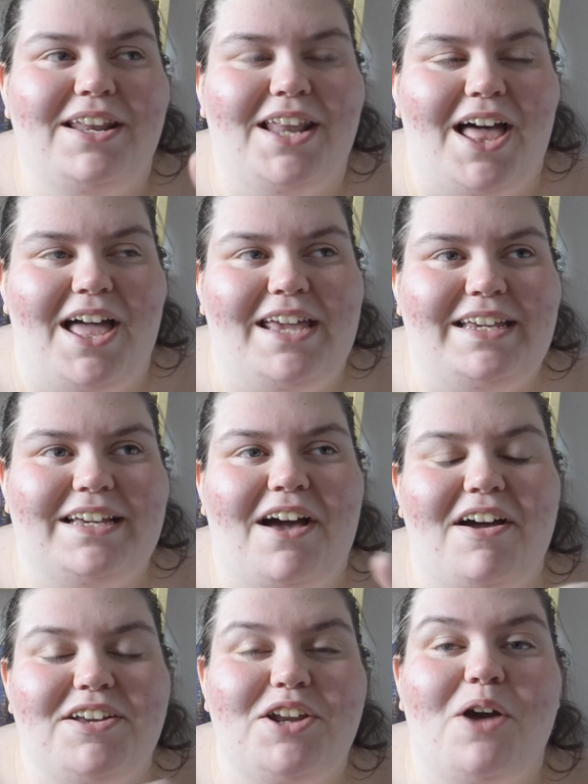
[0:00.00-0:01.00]
Like,
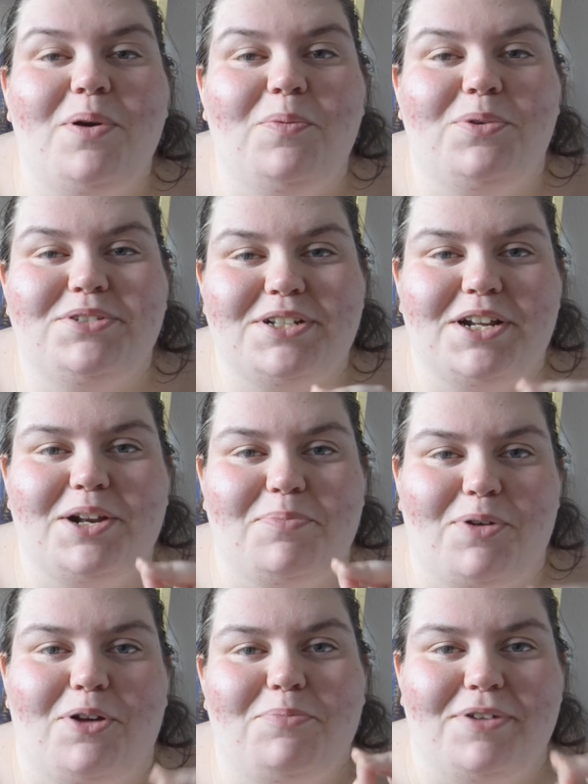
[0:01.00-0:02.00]
I know it wasn't an
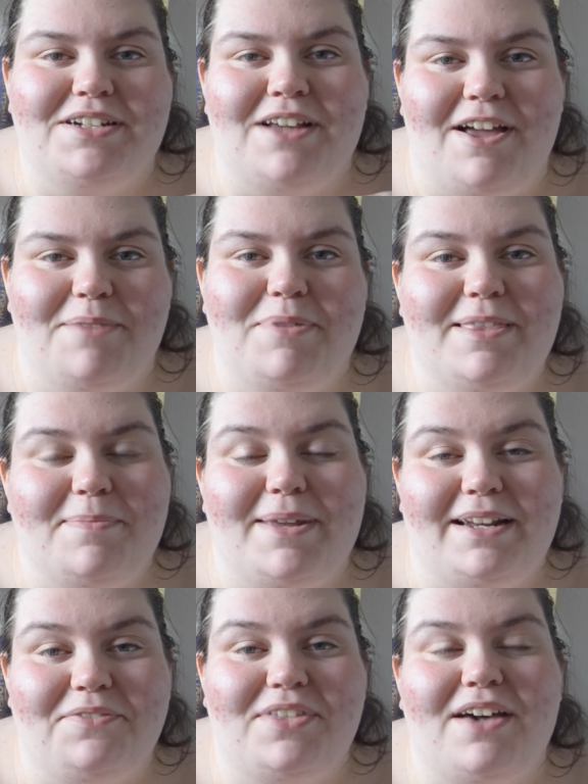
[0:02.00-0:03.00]
appropriate time in the
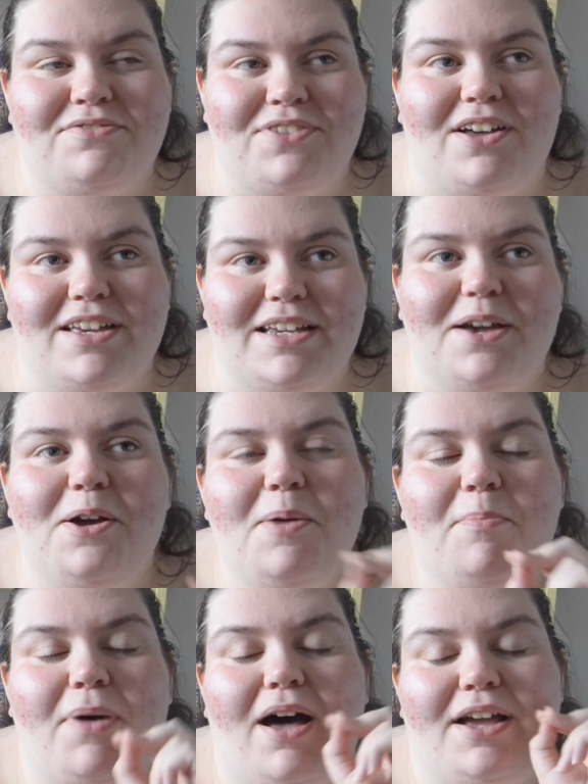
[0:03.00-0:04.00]
middle of that fight,
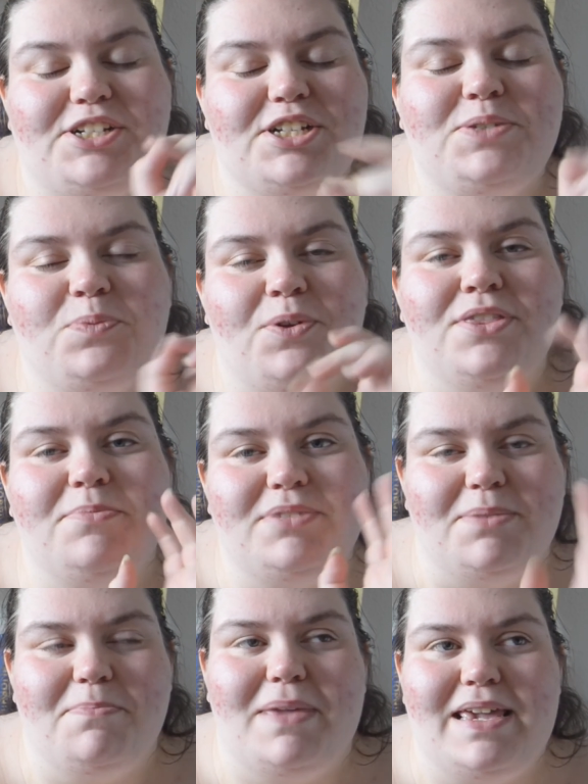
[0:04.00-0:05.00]
but I just want them
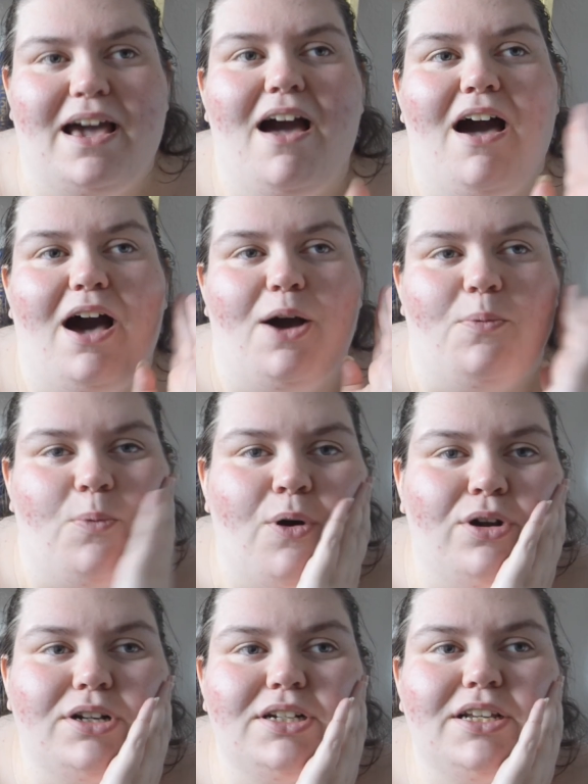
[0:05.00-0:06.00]
to meet. I
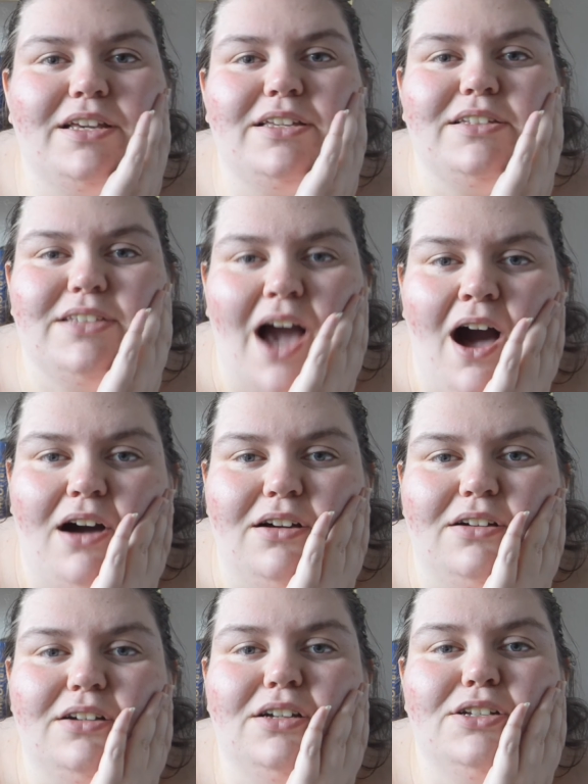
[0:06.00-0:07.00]
want
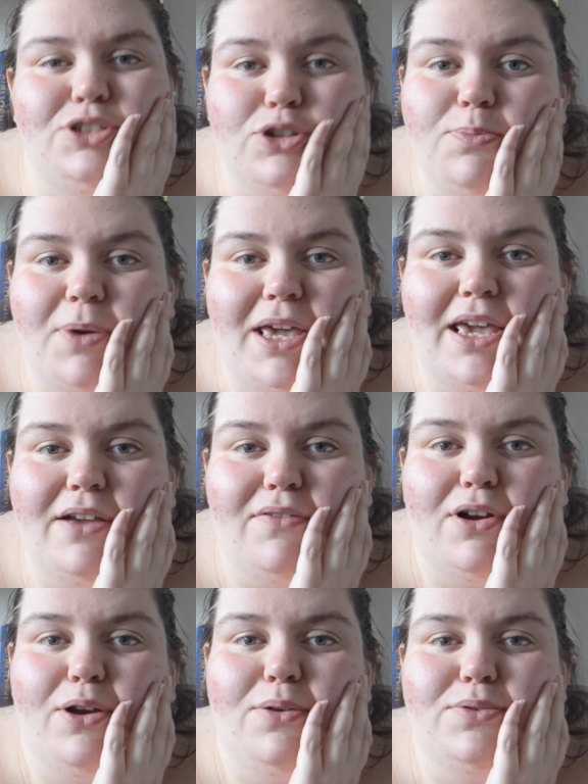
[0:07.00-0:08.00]
young
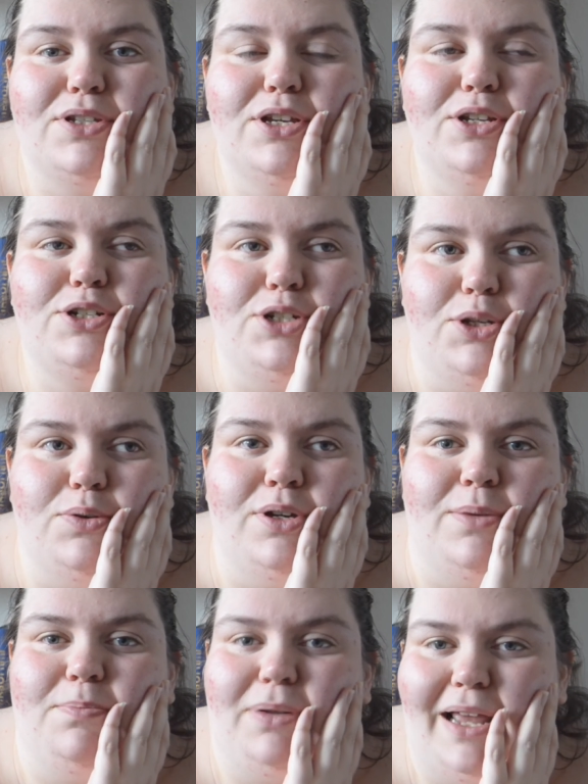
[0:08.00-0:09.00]
superheroes to
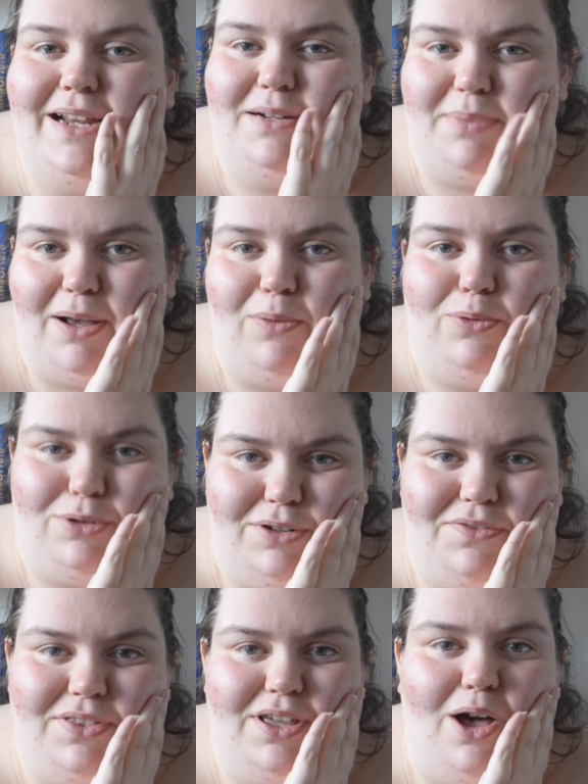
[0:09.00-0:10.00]
complain about all
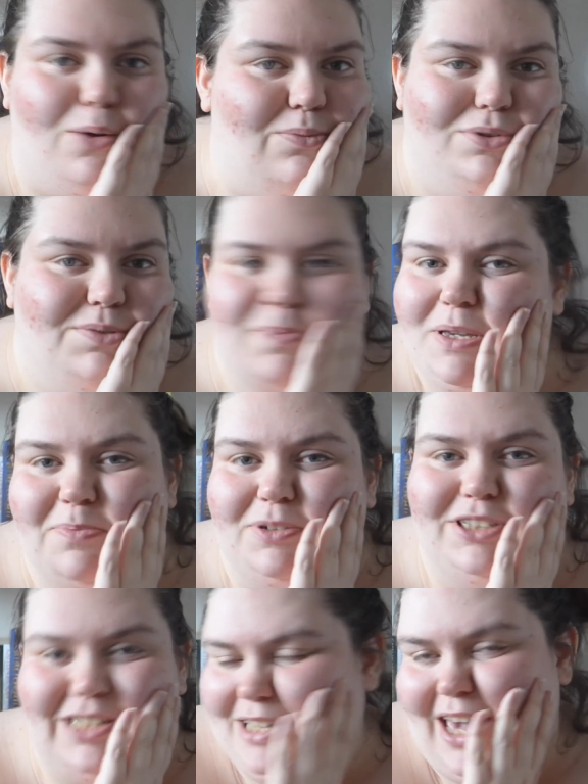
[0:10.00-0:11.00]
of the old people
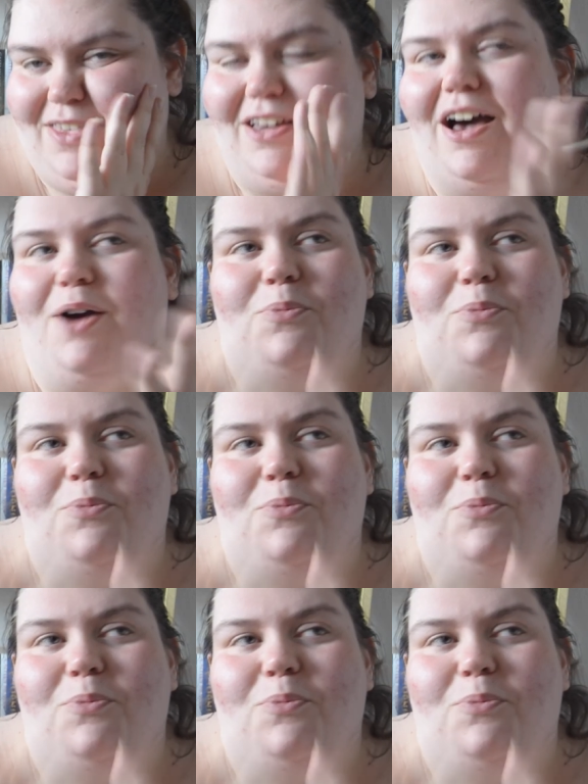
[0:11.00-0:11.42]
together. I